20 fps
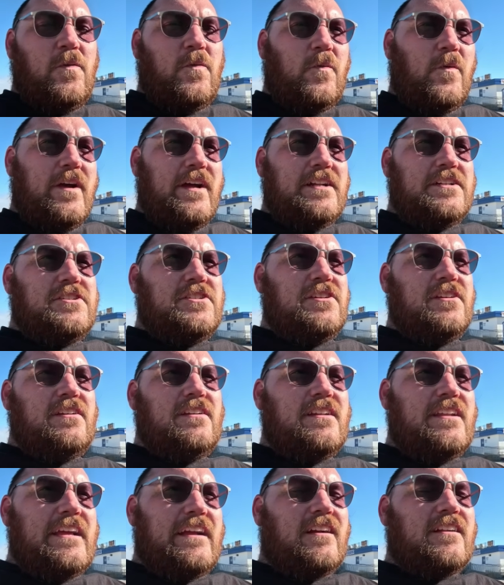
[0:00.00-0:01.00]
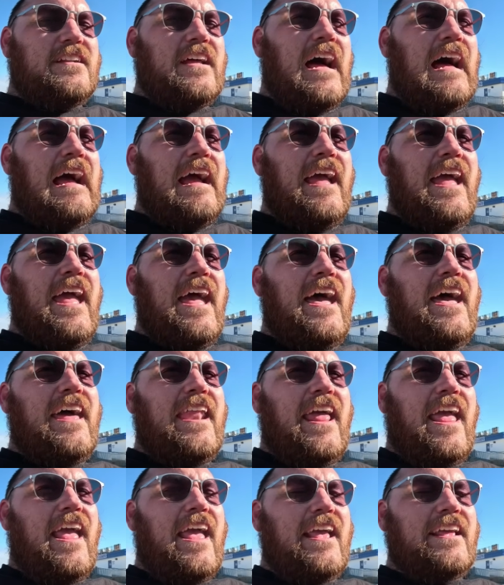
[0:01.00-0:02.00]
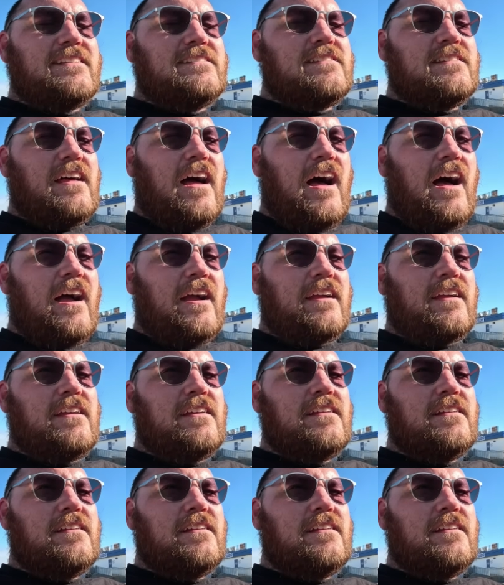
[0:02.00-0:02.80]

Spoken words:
which Dig or Die had a stock